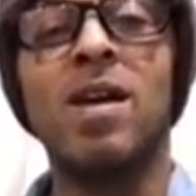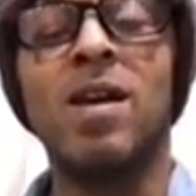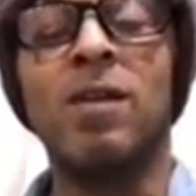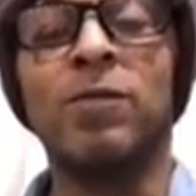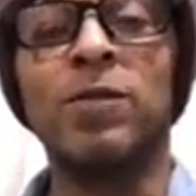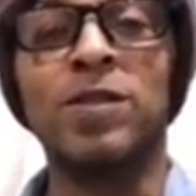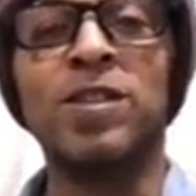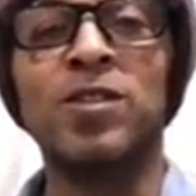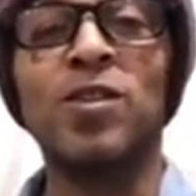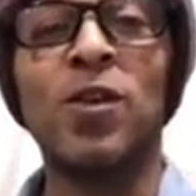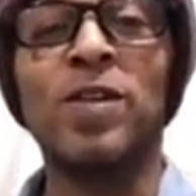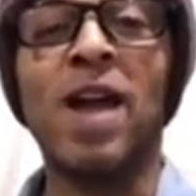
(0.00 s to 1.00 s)
If you're just
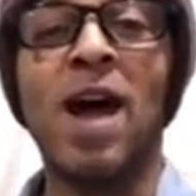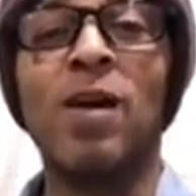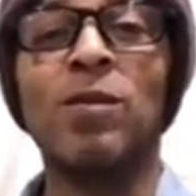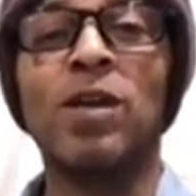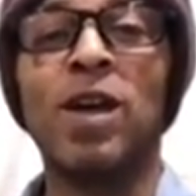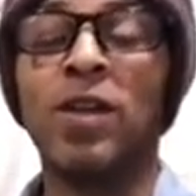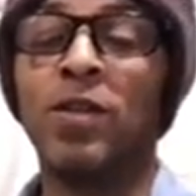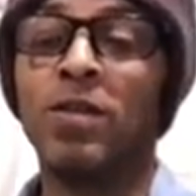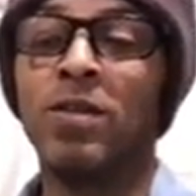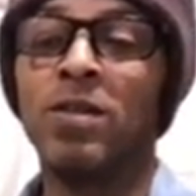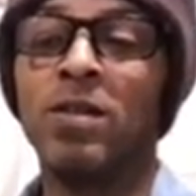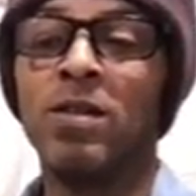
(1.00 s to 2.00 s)
starting out and
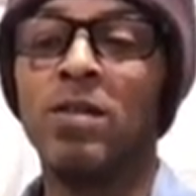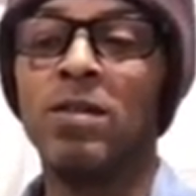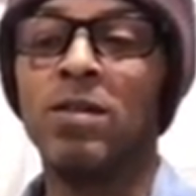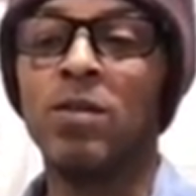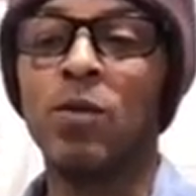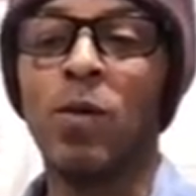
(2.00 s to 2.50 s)
you